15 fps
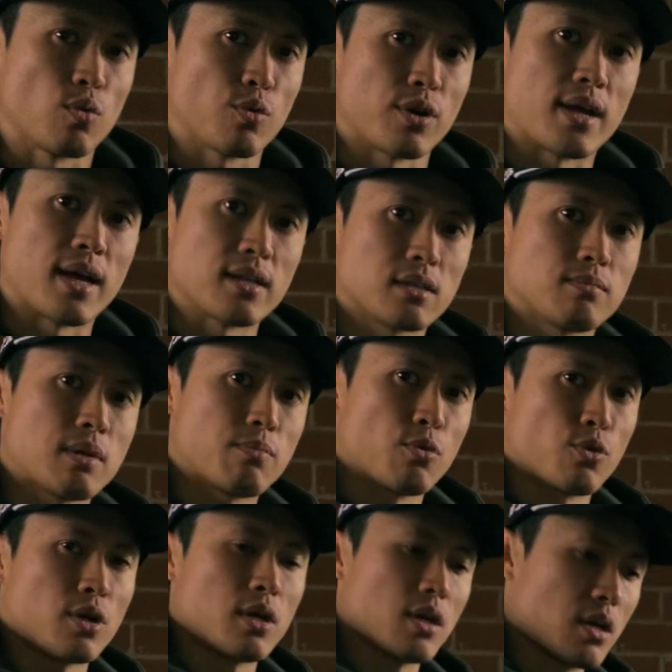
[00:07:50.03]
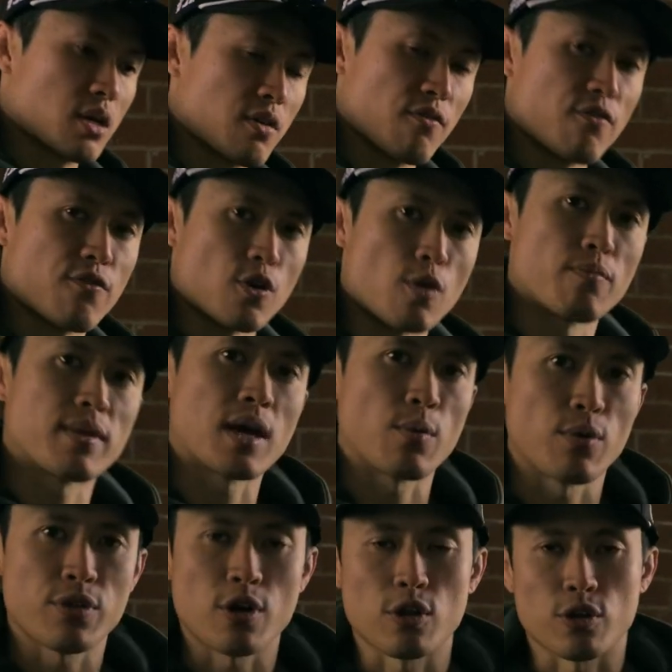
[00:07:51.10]
We're gonna estimate, but we're gonna confirm that
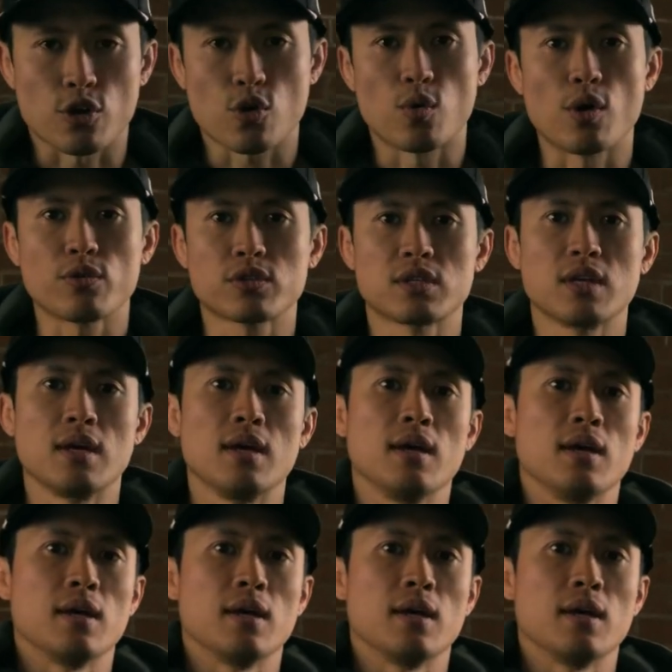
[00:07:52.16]
with all our quotes.